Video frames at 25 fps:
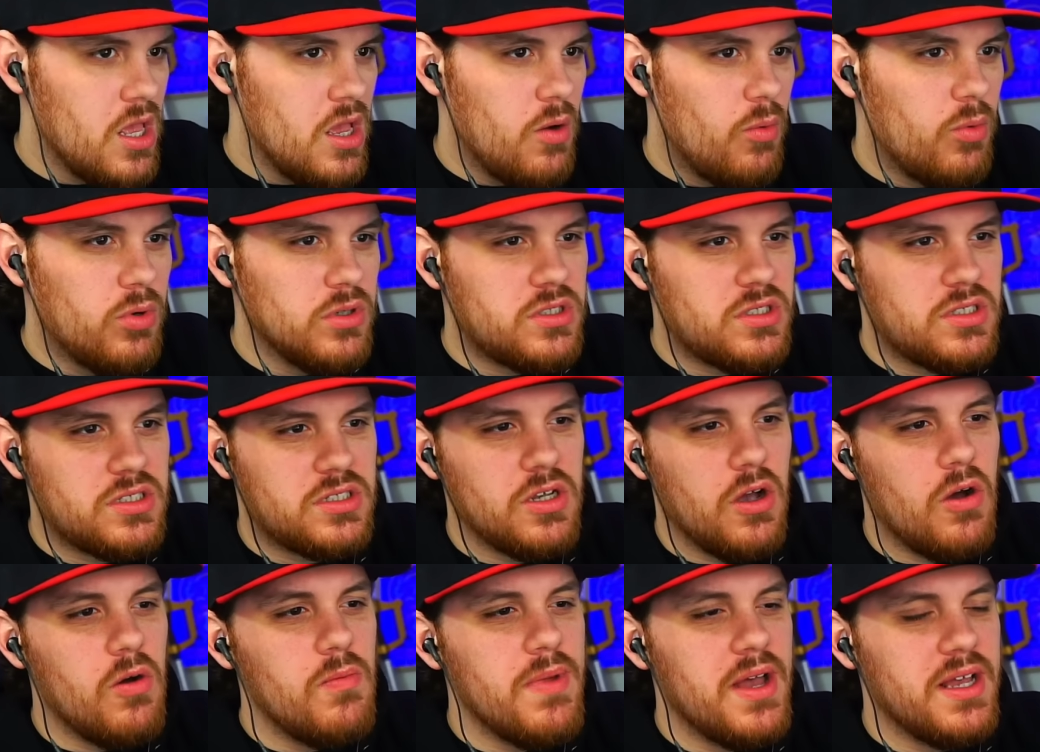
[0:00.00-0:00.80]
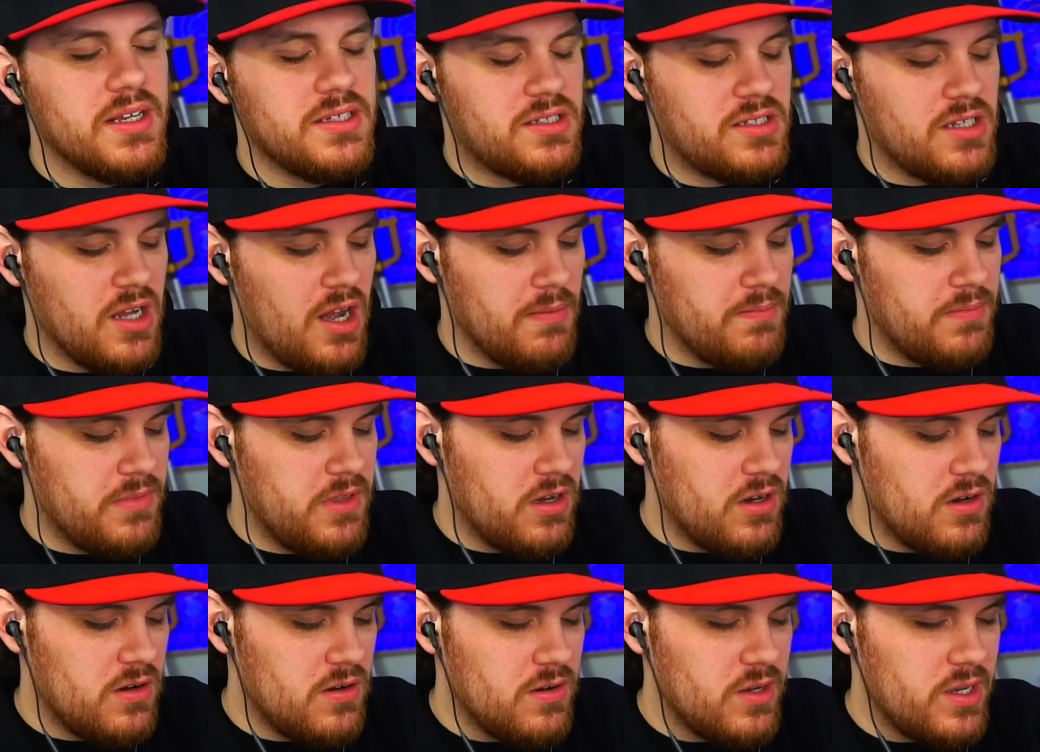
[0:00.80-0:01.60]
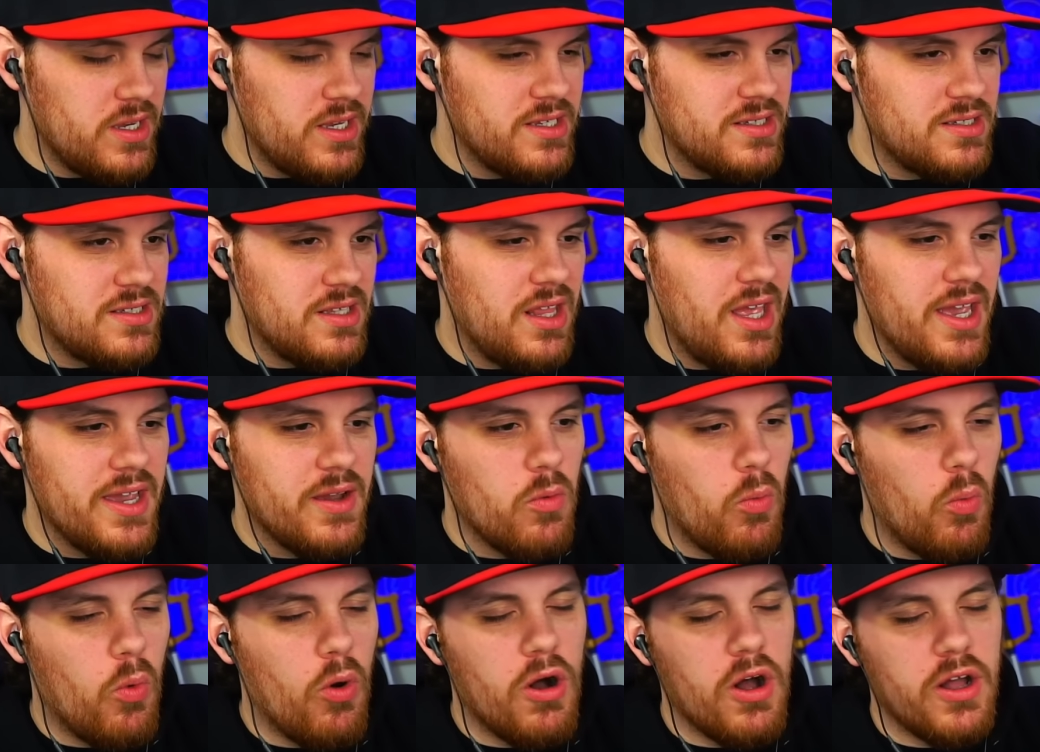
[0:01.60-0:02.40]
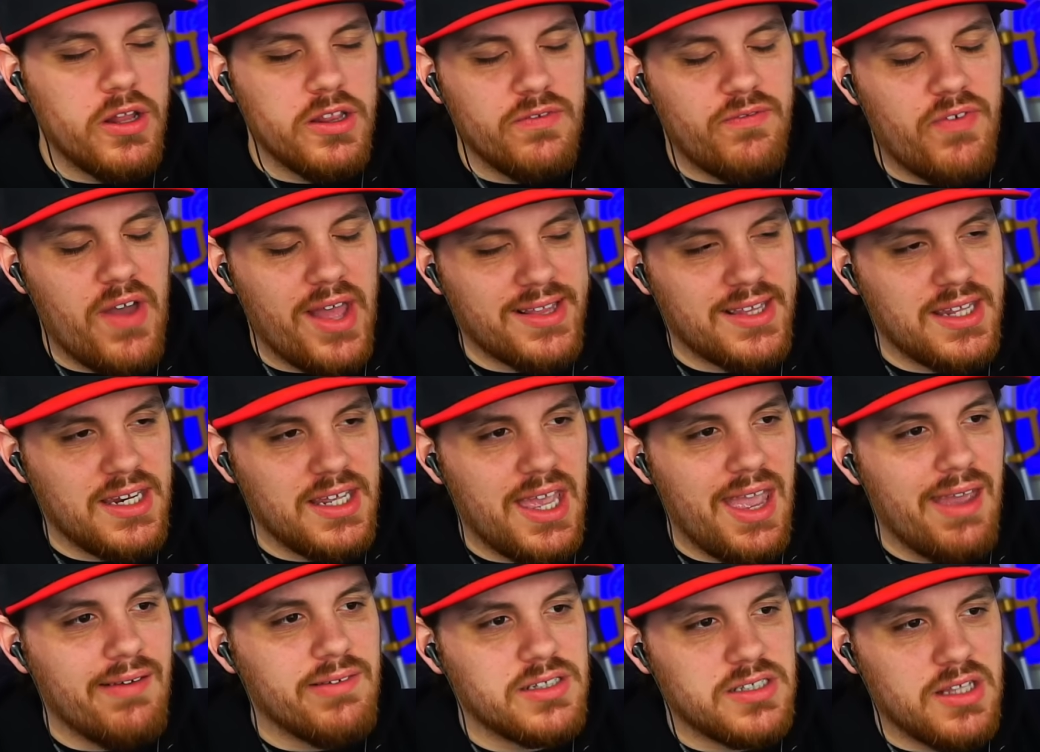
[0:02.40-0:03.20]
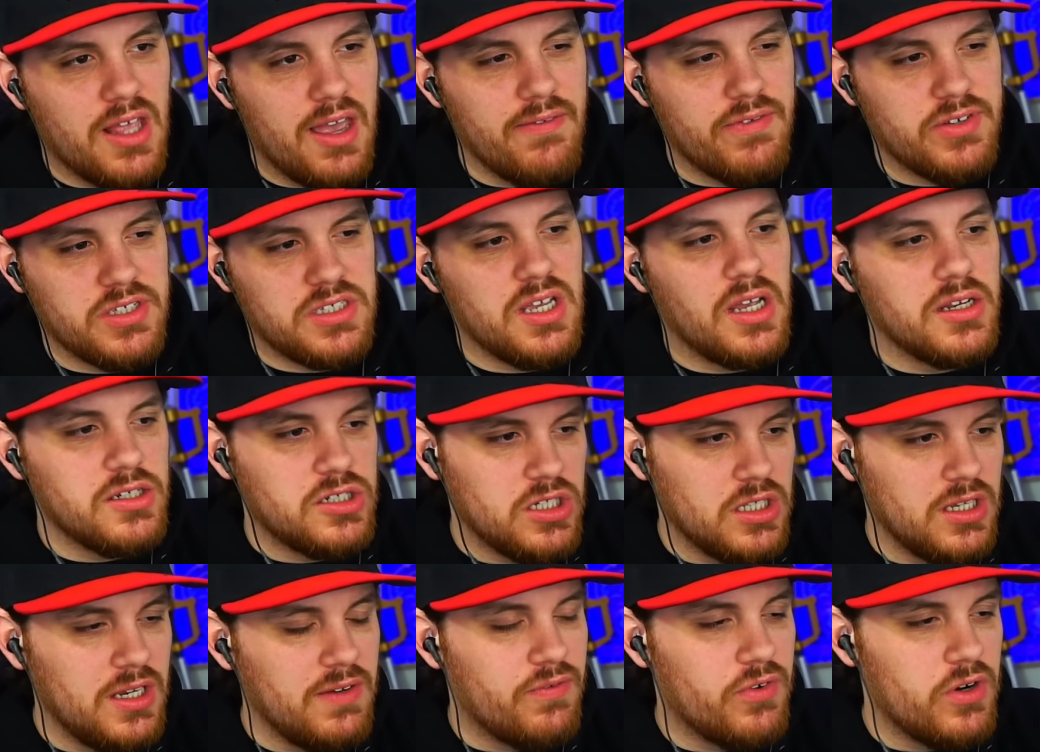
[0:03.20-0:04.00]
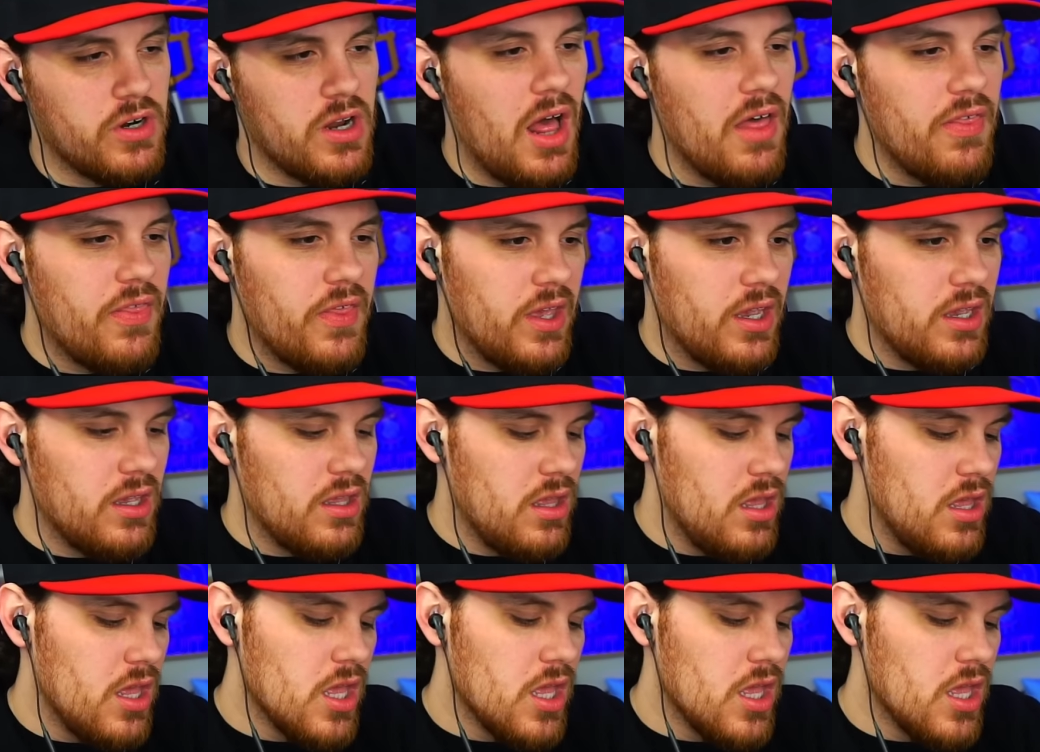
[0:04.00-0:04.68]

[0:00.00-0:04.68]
What's so messed up though is like, one, the fact that he gave his life essentially for nothing,